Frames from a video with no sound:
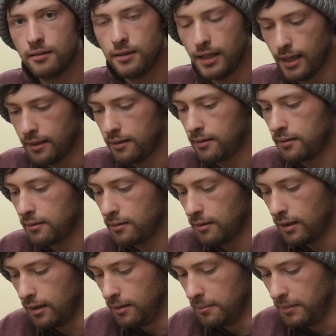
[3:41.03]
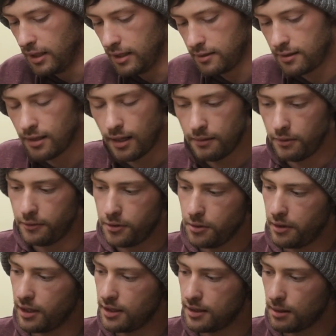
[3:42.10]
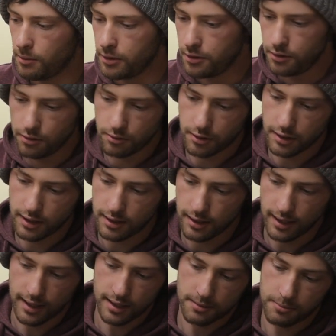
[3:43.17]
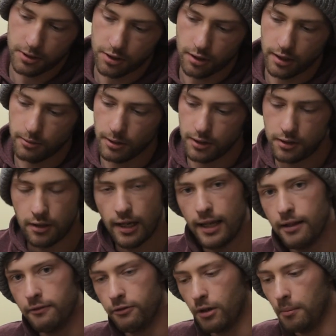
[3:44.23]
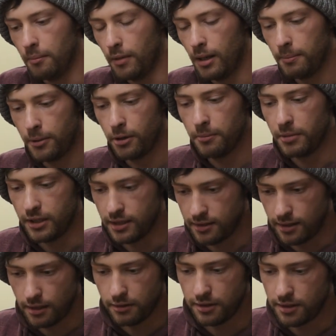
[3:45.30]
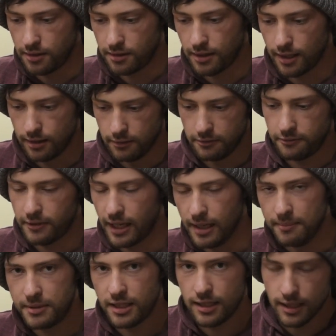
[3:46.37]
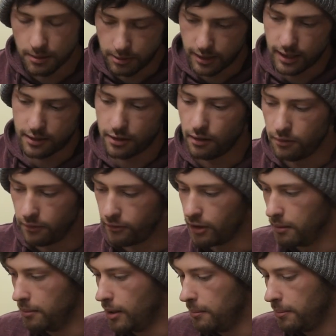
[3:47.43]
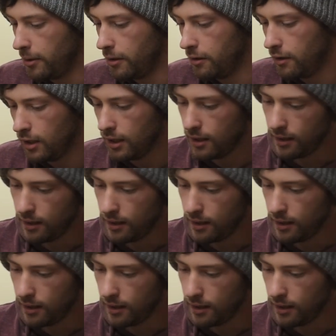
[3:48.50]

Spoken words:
yet. I still have a few things I want to do on it. I especially want to add a front bumper because now this is kind of empty. I would like to have a front bumper.